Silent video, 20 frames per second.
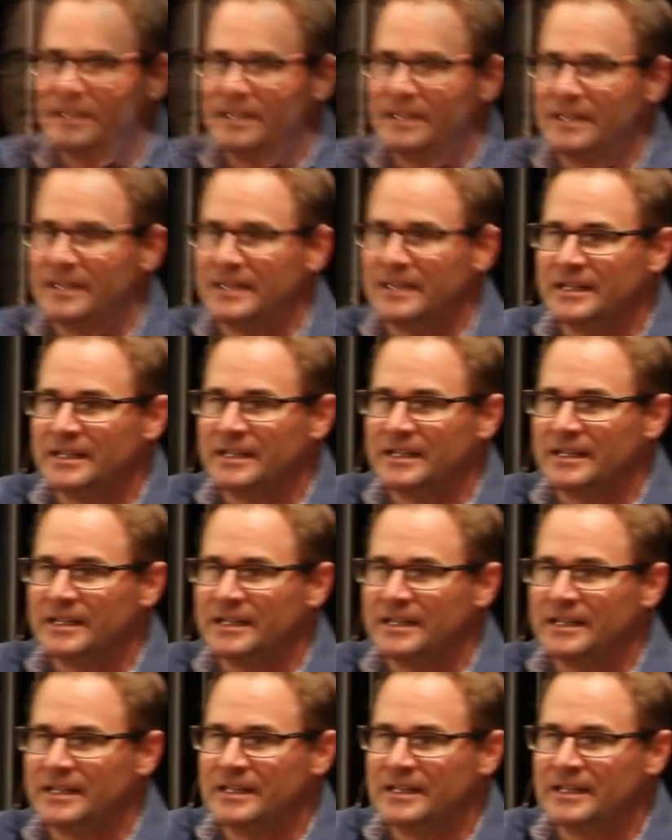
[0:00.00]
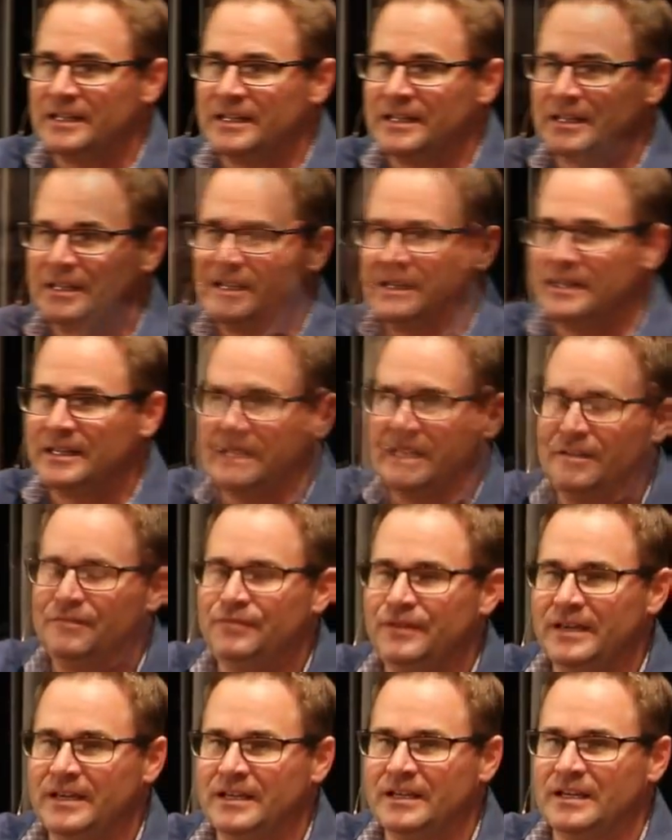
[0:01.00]
You see, because you were
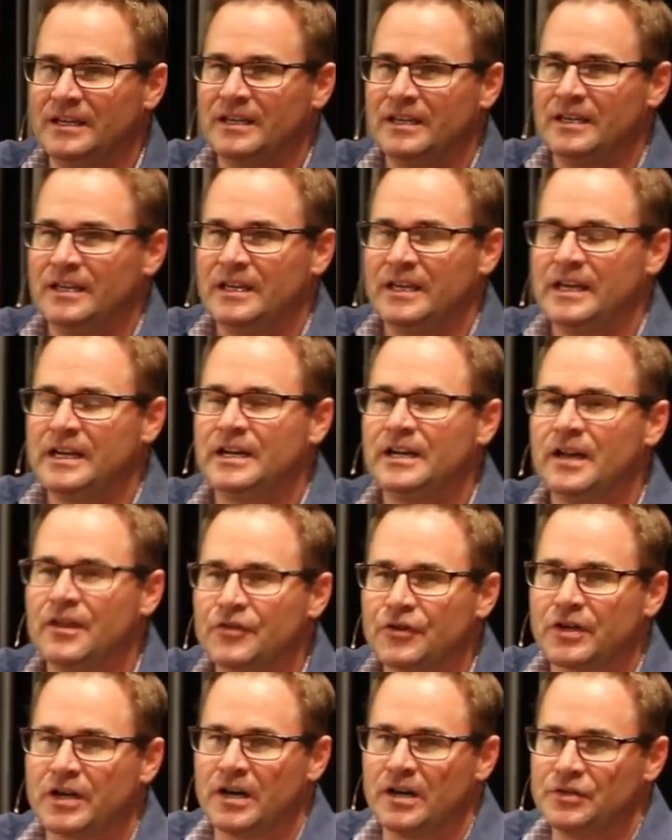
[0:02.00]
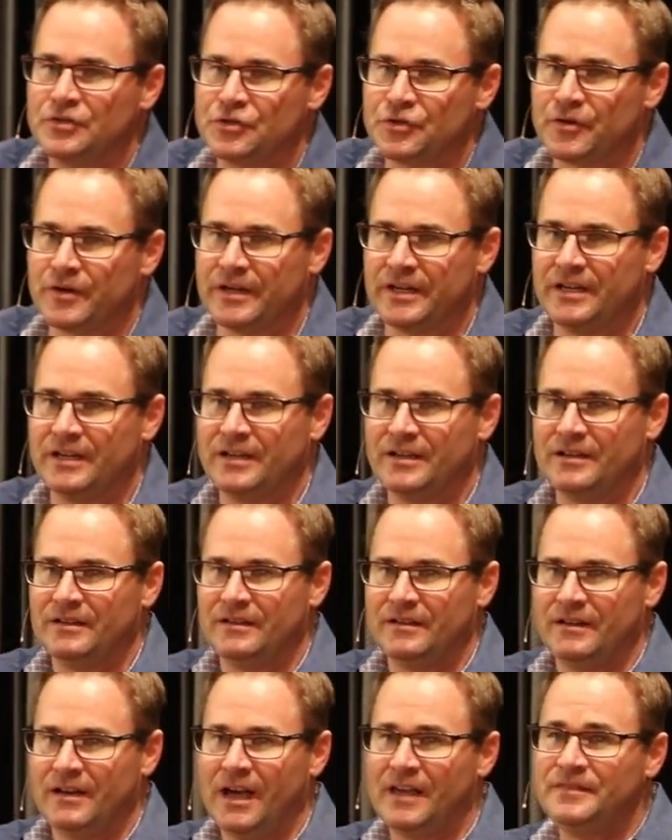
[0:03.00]
living in another country.
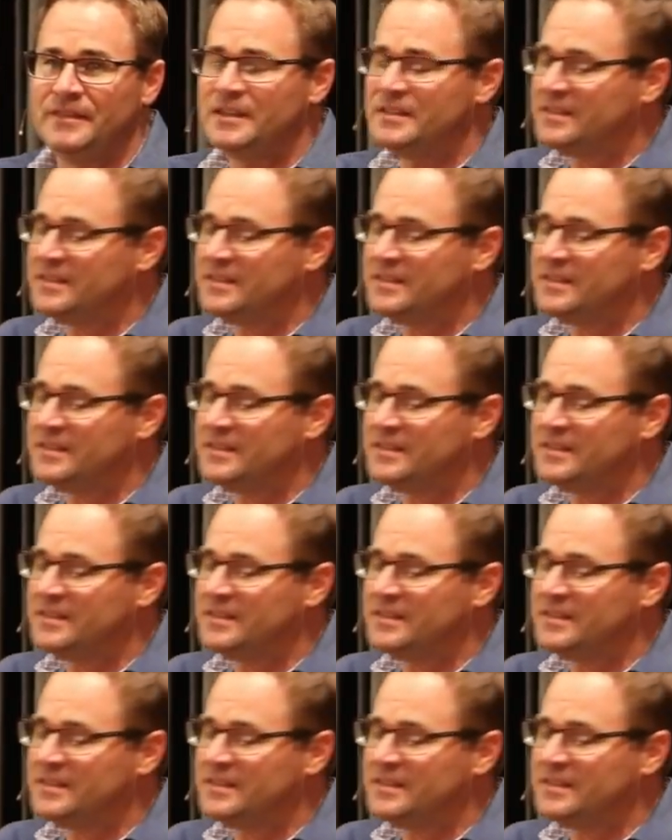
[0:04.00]
And